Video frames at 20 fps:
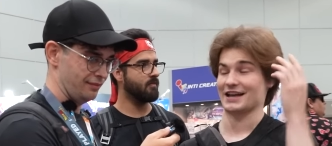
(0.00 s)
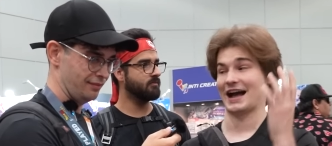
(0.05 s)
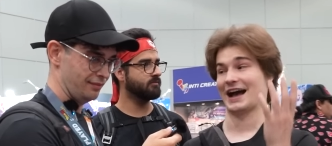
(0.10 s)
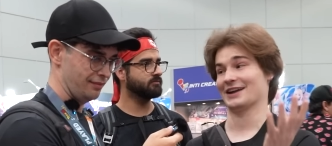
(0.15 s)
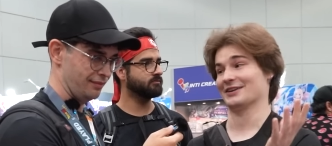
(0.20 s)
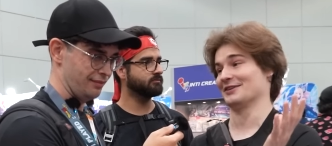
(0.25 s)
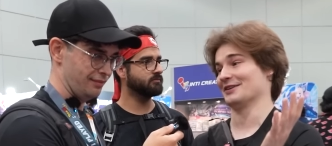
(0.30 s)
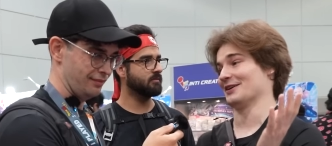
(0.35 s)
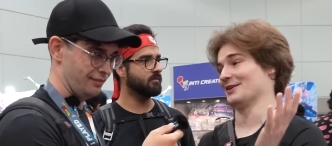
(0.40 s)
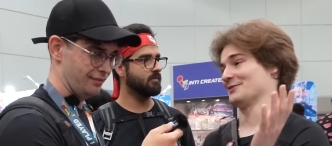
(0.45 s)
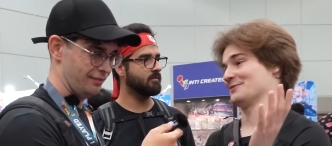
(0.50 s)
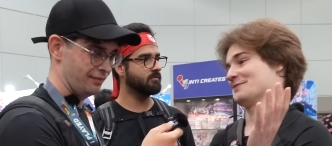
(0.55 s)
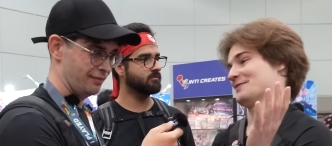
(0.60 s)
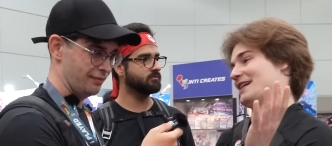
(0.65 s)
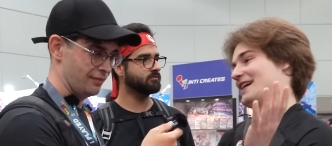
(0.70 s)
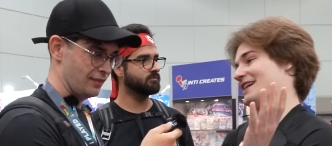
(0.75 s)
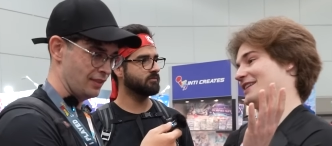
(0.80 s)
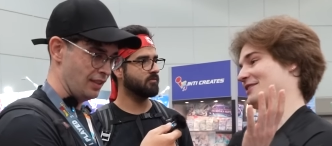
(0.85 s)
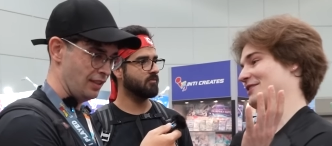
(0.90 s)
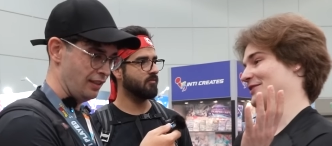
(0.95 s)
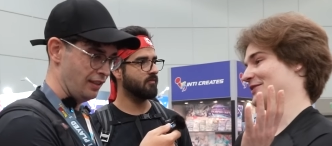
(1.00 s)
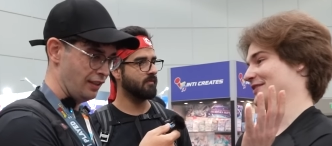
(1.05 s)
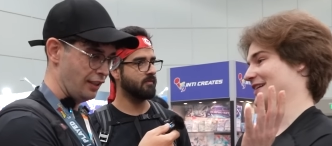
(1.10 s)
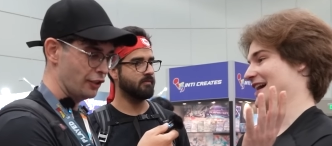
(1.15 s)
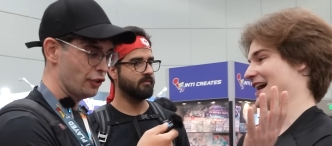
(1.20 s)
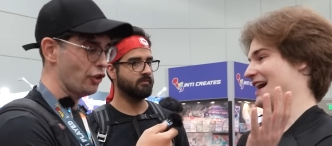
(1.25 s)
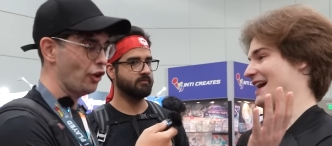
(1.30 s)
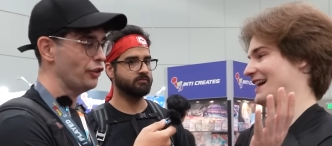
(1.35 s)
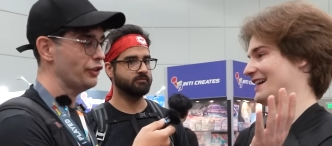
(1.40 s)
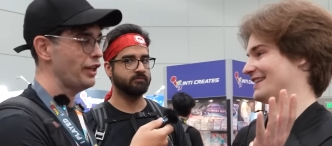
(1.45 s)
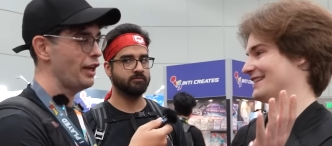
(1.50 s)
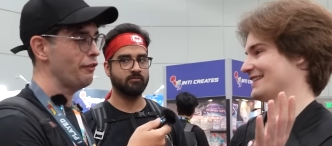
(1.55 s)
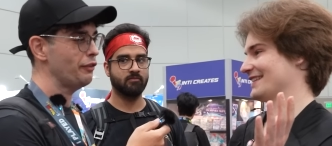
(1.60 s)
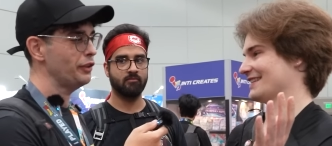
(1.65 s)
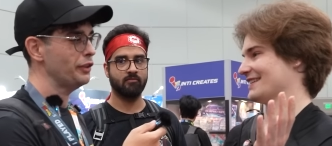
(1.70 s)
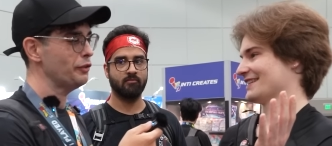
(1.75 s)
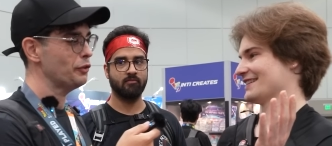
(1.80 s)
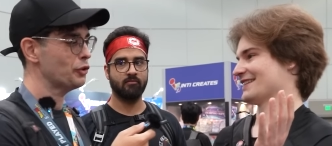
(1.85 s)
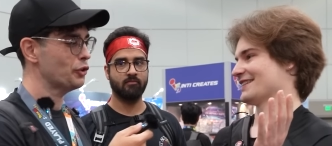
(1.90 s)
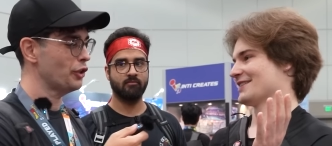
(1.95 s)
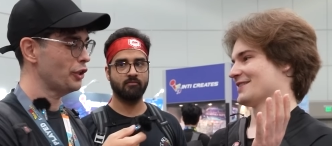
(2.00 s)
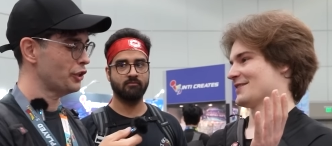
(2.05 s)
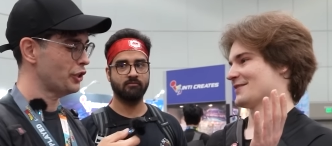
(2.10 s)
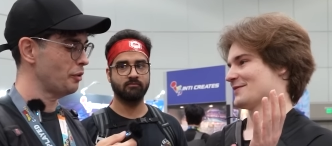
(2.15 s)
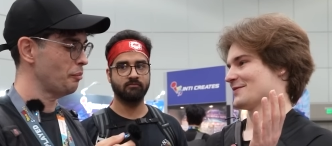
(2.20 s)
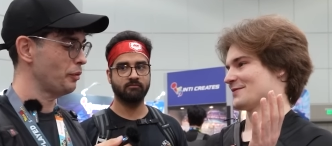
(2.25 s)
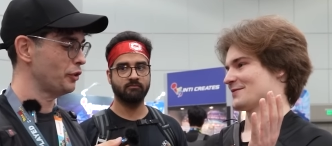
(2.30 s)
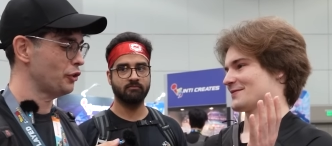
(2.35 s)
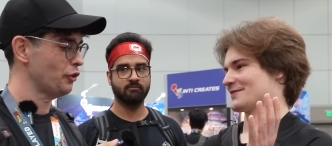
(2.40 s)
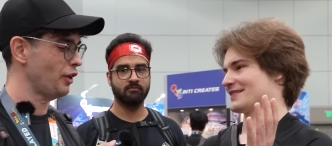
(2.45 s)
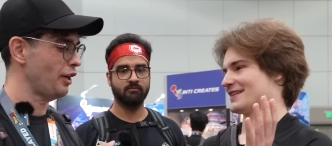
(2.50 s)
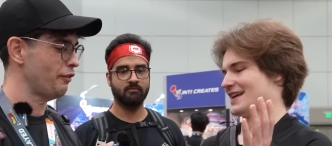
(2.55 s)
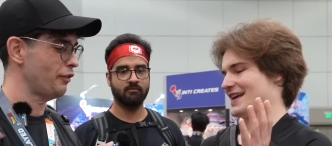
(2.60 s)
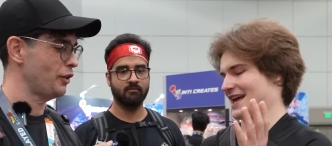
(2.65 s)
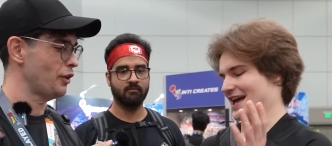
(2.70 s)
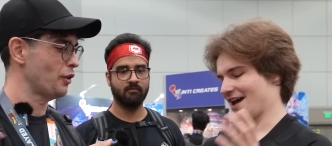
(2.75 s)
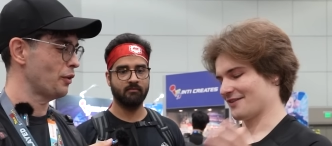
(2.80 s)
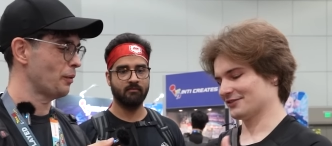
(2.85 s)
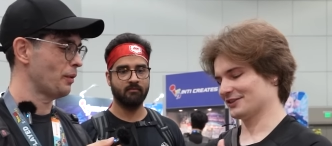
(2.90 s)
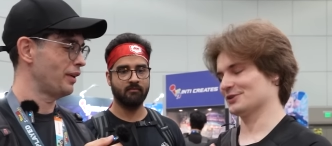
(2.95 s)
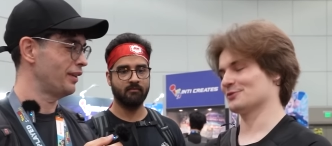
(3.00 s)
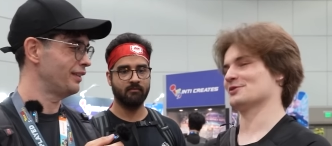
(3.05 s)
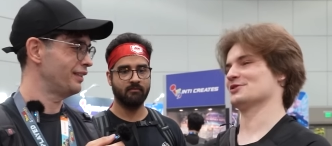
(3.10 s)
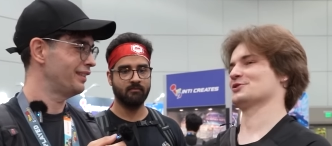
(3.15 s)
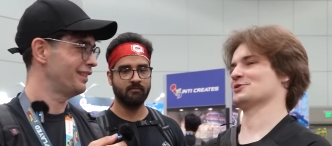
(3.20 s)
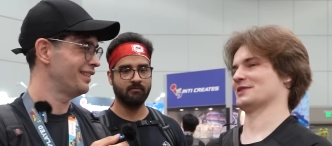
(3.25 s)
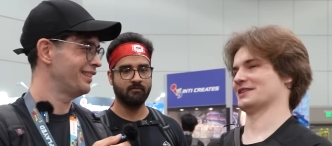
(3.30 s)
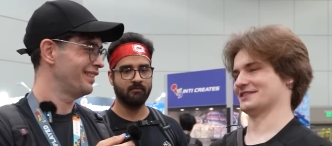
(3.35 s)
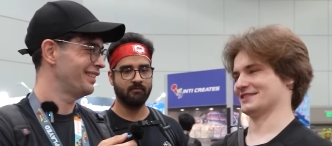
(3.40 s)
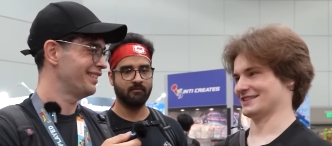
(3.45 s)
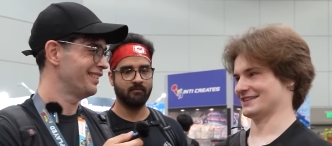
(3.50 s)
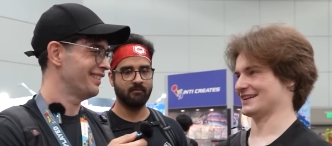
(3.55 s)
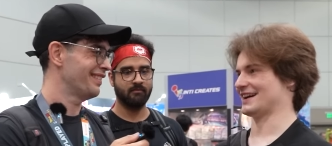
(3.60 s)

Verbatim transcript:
Speaker 1: I don't know. I don't know. It's called Heavenly Restriction, but you'll have another Heavenly Restriction.